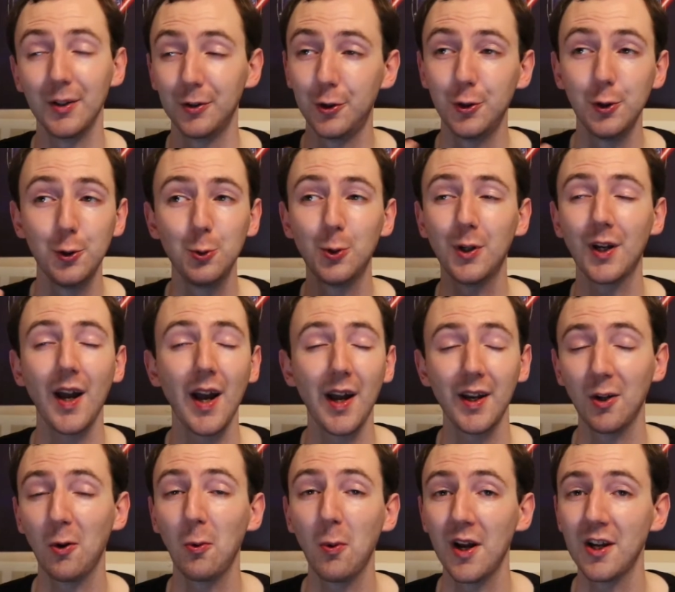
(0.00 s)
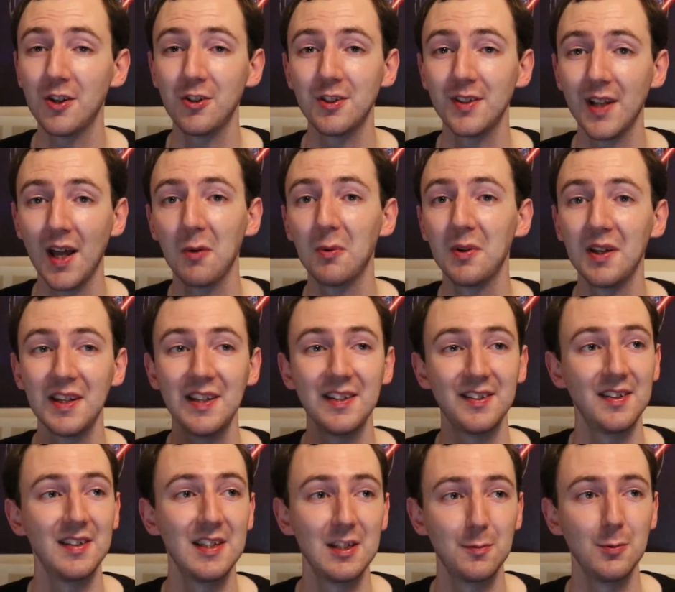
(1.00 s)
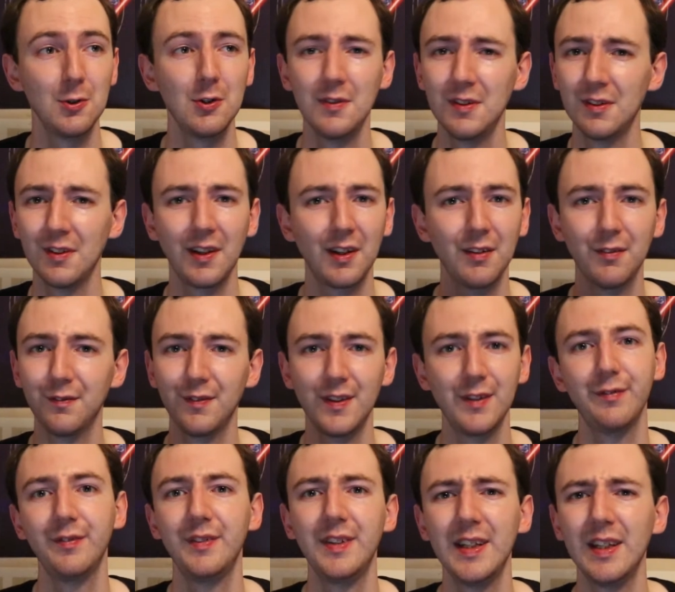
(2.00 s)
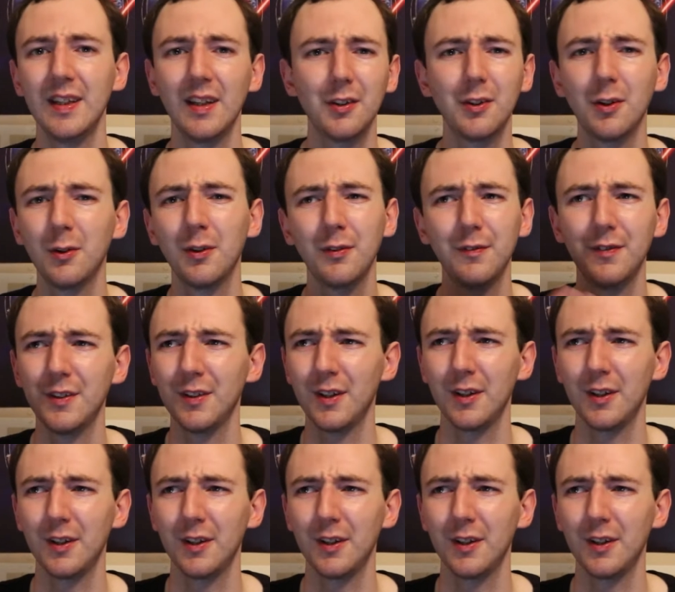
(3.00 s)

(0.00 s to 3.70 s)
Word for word: I do kind of question how it is that this movie's like a 15 I don't know if it's